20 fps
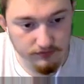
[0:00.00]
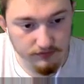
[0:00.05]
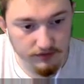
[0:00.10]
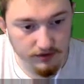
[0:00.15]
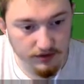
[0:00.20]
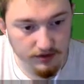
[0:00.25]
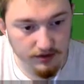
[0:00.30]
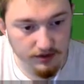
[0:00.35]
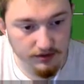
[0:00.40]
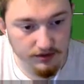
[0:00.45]

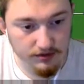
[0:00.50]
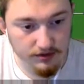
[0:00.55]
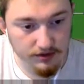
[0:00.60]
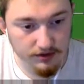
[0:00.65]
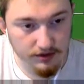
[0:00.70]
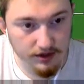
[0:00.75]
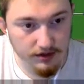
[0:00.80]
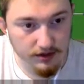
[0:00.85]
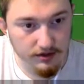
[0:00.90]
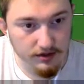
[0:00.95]
Good,
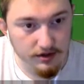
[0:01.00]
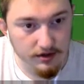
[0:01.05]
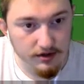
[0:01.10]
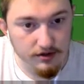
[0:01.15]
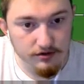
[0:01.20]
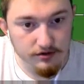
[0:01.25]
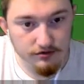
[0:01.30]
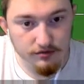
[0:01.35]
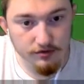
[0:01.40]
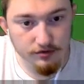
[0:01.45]
okay.
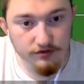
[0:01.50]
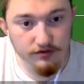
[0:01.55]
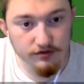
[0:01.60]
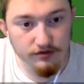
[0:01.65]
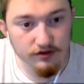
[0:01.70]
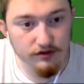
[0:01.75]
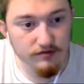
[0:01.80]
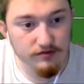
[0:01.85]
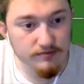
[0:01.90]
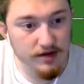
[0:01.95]
So once this
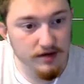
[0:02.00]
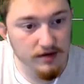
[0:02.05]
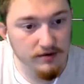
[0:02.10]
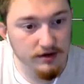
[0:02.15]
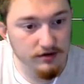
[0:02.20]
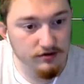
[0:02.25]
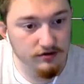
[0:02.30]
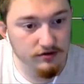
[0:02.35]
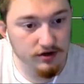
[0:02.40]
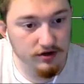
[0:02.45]
gets made, we
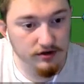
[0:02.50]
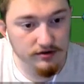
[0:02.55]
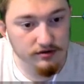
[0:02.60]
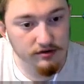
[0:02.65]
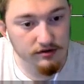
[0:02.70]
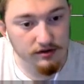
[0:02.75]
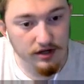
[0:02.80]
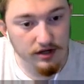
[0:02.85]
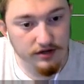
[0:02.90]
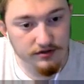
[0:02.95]
can start
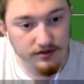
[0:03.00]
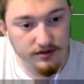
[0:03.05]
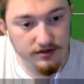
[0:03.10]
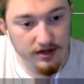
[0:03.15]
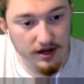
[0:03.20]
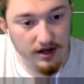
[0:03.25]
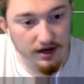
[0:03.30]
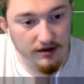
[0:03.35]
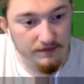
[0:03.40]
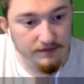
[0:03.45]
utilizing
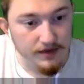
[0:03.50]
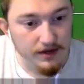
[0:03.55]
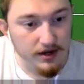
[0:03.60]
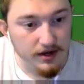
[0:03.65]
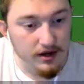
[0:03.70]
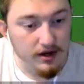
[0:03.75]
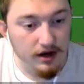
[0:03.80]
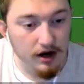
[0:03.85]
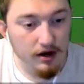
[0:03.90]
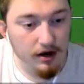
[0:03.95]
that.
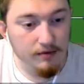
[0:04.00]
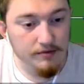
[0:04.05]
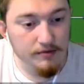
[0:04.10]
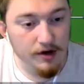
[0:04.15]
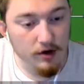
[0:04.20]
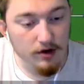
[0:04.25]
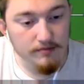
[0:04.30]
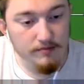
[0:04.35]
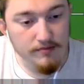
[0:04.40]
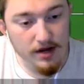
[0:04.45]
Now,
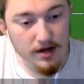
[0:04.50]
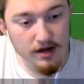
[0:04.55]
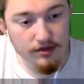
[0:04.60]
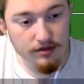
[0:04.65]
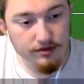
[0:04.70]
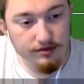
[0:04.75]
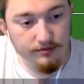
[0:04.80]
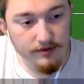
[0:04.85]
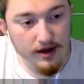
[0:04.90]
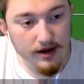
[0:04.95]
our main
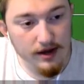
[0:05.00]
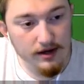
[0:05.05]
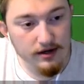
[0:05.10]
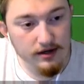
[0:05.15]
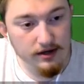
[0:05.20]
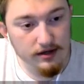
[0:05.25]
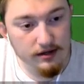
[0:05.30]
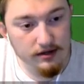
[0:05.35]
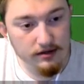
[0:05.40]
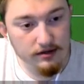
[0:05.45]
threat
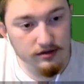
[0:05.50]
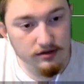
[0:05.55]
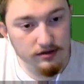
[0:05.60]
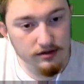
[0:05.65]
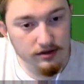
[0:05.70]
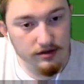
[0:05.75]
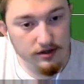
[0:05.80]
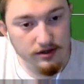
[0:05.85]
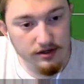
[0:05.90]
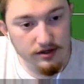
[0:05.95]

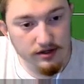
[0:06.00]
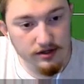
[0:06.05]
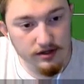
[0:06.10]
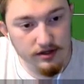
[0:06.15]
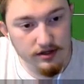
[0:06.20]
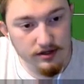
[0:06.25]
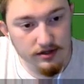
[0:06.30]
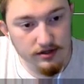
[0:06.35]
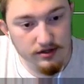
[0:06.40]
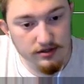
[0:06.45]
here
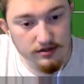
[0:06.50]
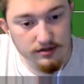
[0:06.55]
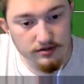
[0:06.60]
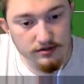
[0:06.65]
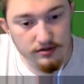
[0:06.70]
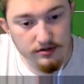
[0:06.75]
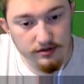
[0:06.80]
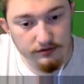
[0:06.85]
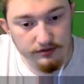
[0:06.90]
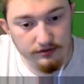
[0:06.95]

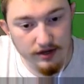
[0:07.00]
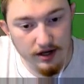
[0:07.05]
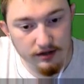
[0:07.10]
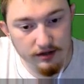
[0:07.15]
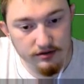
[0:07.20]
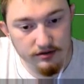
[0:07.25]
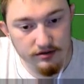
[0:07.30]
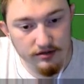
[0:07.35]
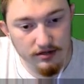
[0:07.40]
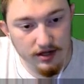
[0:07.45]
is the
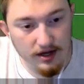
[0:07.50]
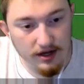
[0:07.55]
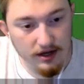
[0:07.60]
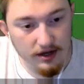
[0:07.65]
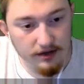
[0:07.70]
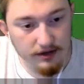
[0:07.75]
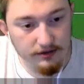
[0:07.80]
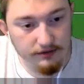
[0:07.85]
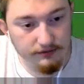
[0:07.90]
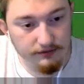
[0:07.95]
fact that